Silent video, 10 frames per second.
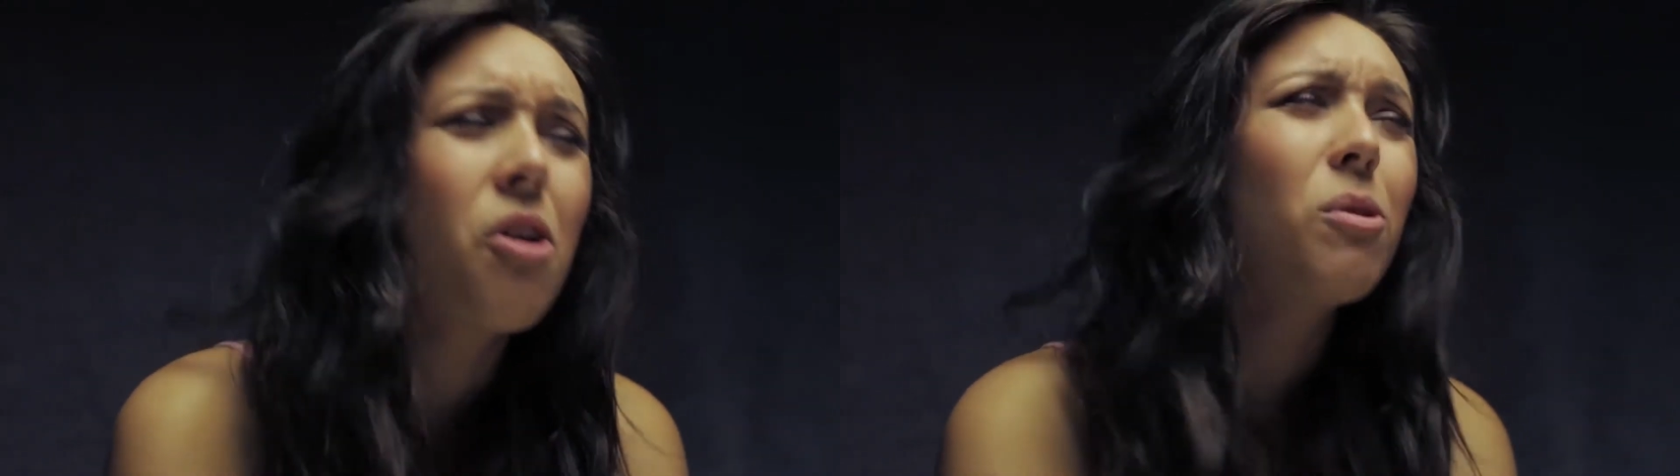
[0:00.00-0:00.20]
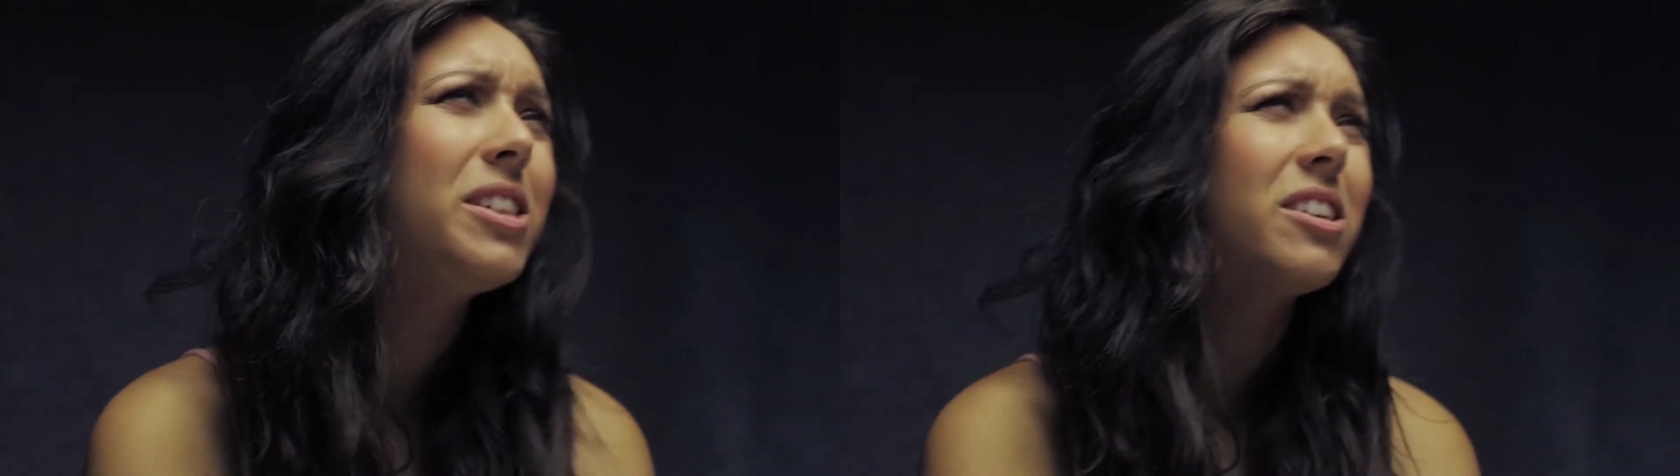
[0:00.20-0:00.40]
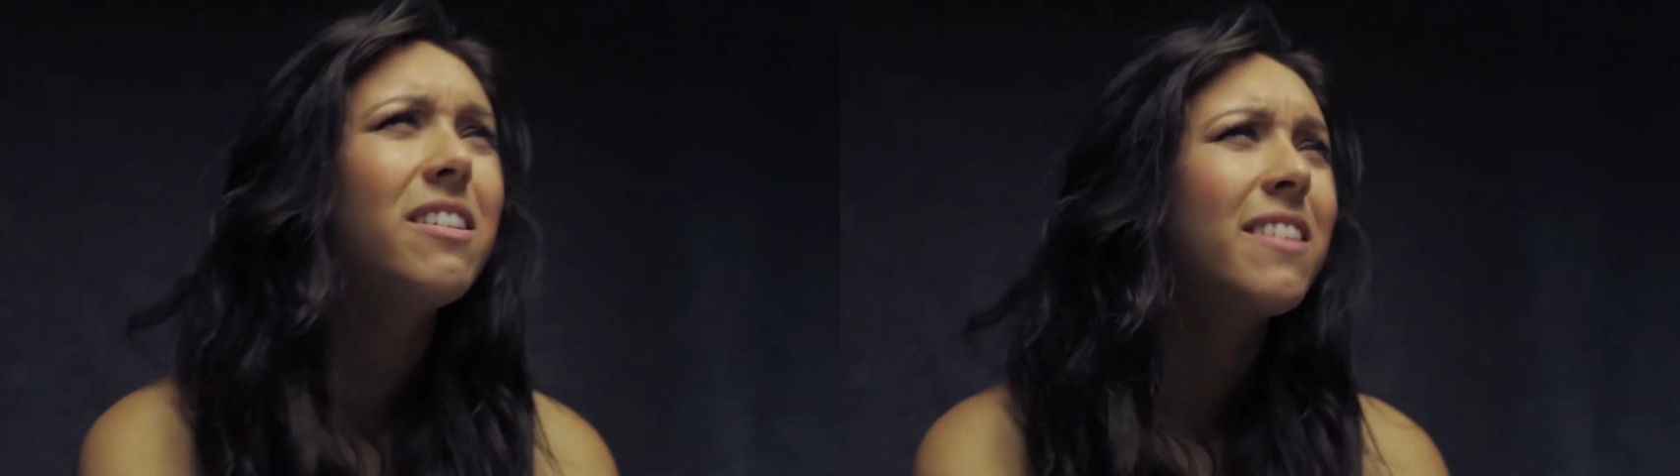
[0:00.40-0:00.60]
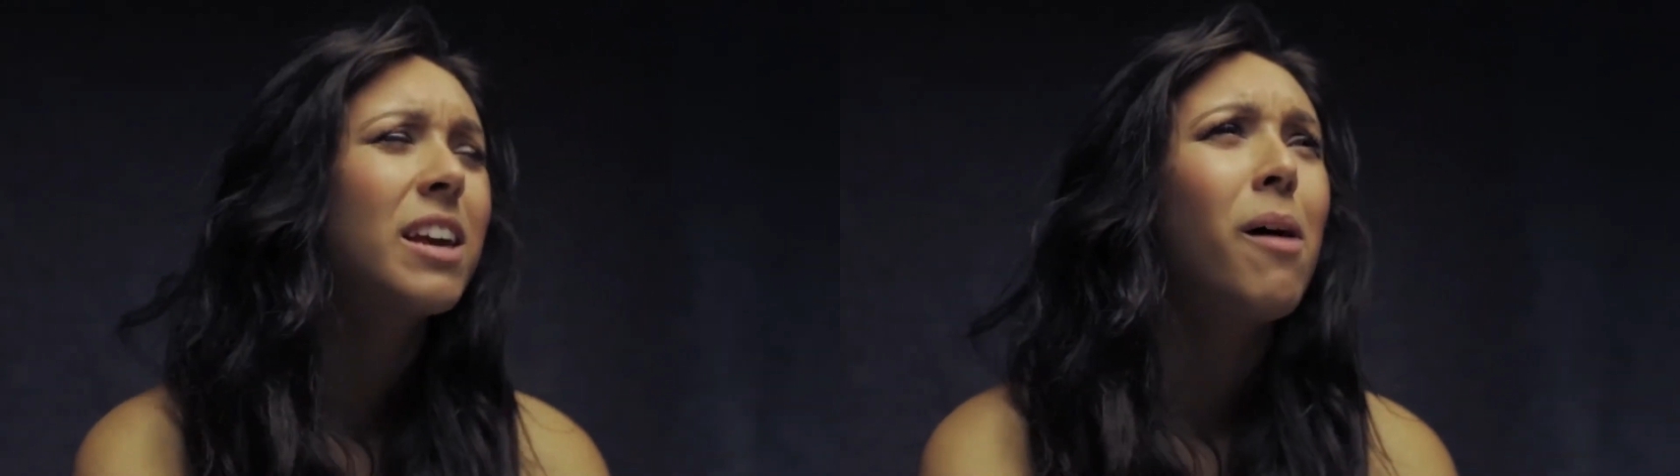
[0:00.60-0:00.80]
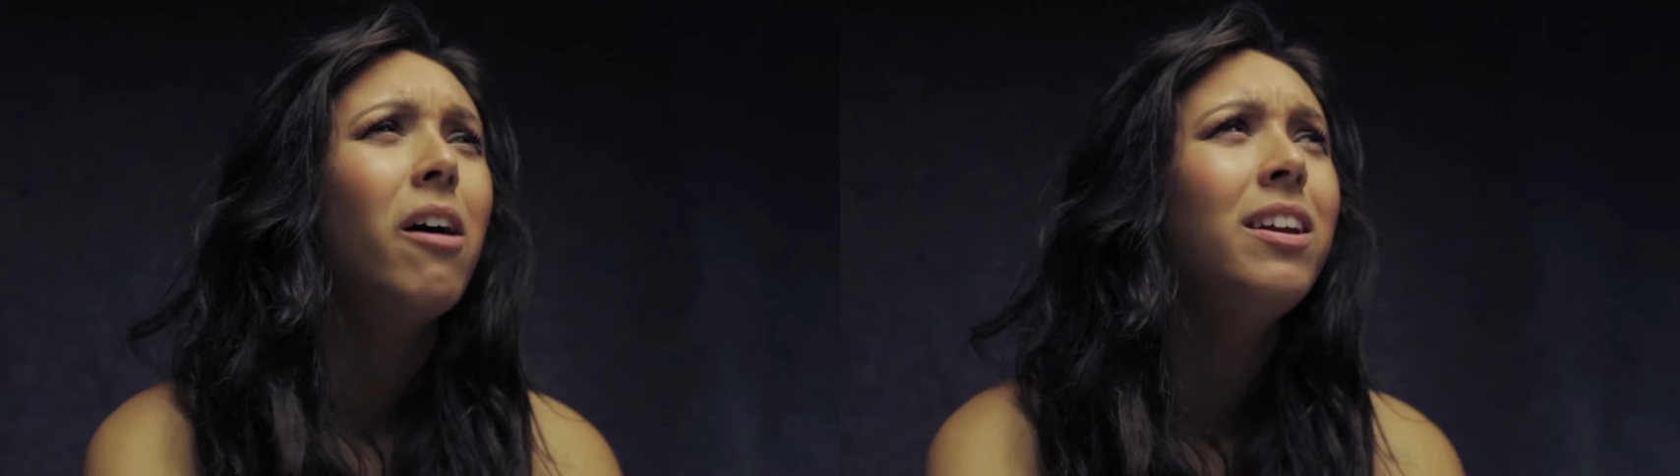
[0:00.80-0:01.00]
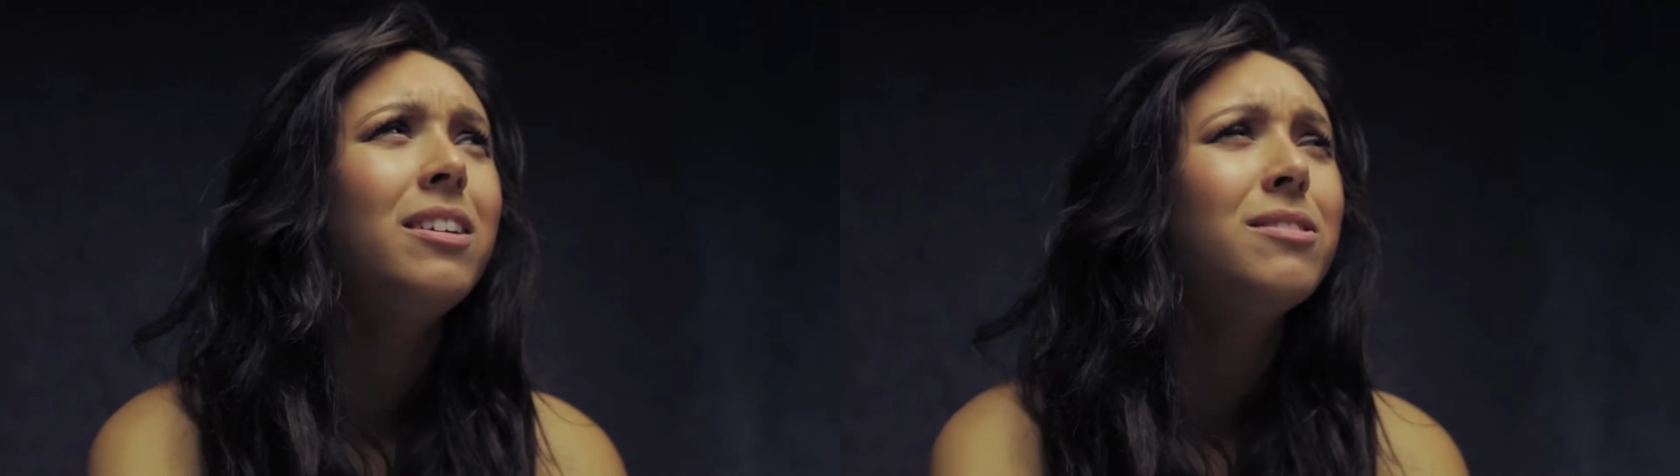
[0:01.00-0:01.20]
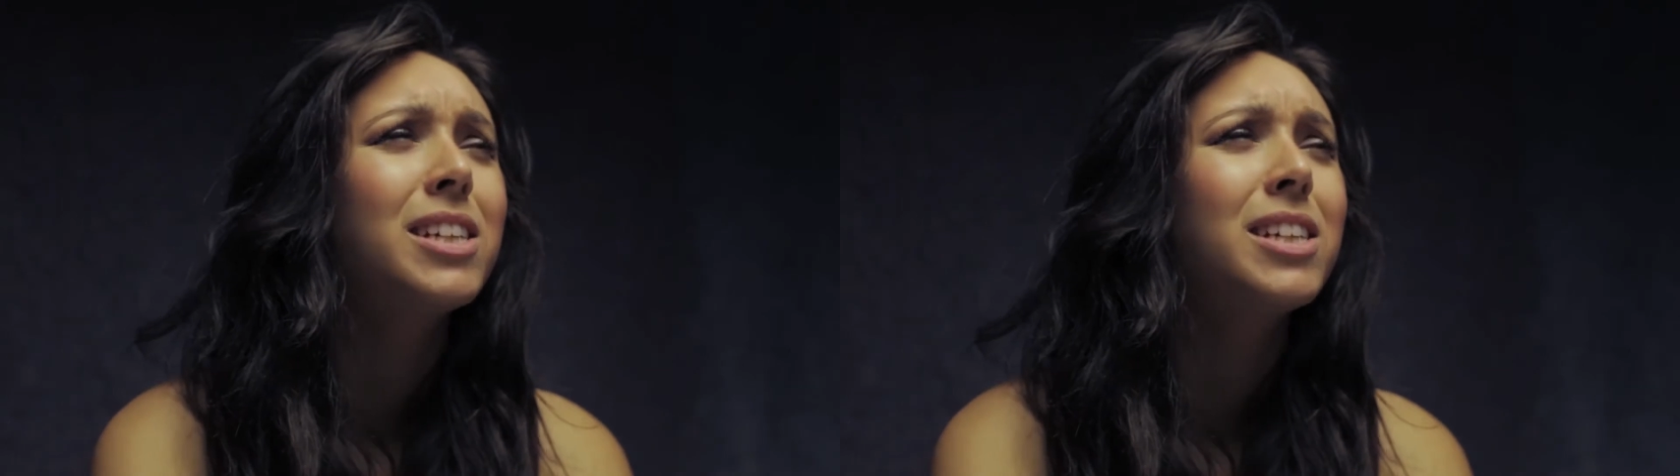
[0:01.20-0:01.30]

But now I think about it, it was